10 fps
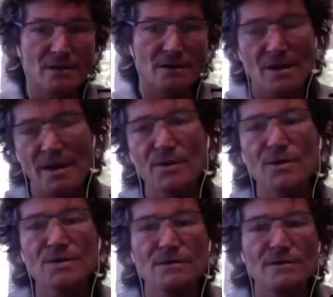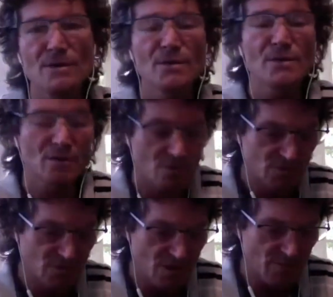the headers of
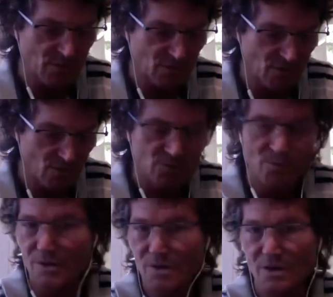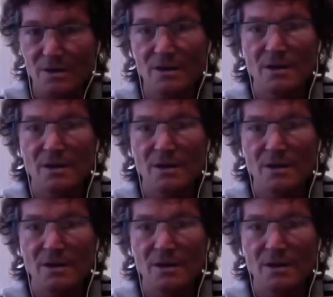those episodes where you can,